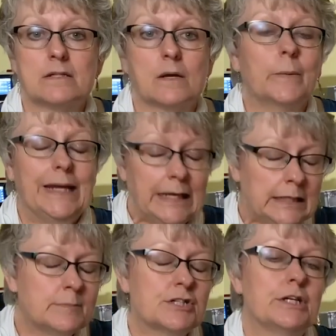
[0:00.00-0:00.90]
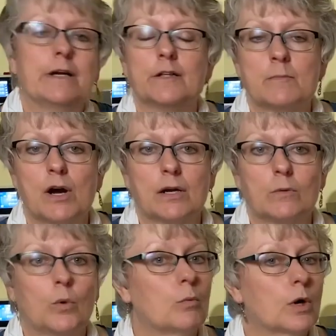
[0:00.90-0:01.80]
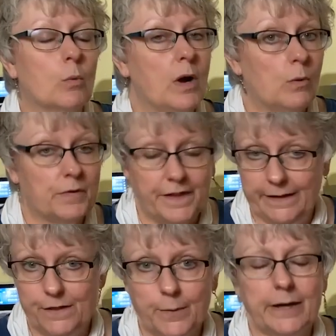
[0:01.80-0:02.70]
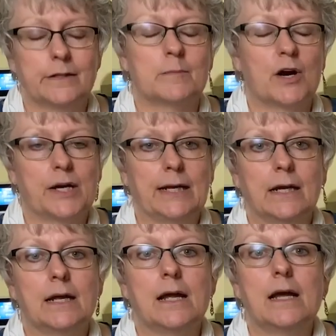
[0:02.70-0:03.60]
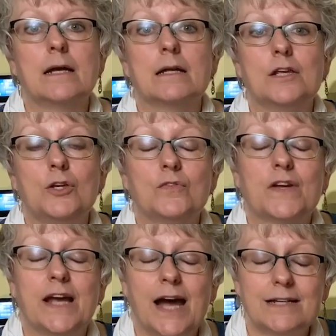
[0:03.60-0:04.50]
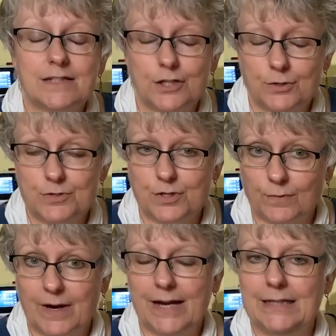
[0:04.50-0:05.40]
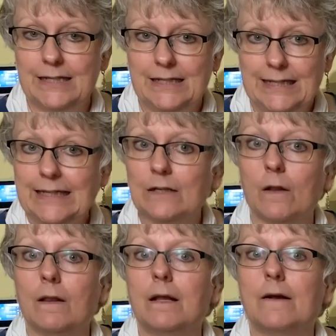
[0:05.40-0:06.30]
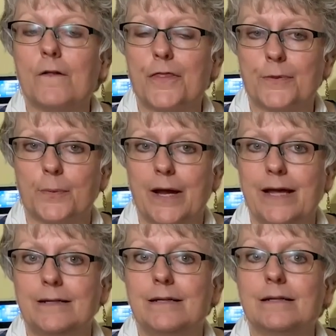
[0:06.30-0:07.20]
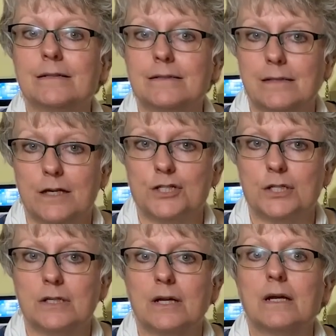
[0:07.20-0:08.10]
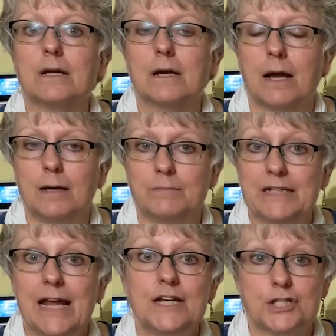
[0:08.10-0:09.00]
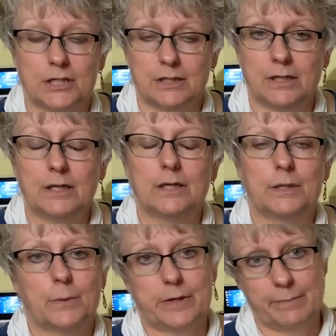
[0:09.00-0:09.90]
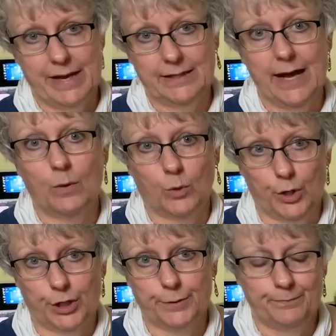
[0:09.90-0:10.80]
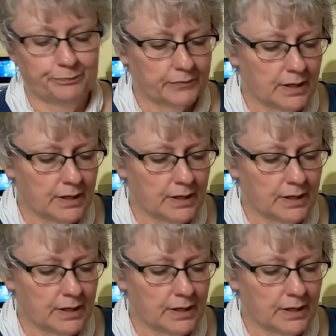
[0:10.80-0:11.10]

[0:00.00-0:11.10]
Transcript: So any machine on the market will work well with any thread on the market. You've got to use the right needle, thread, tension combination in order to make that work.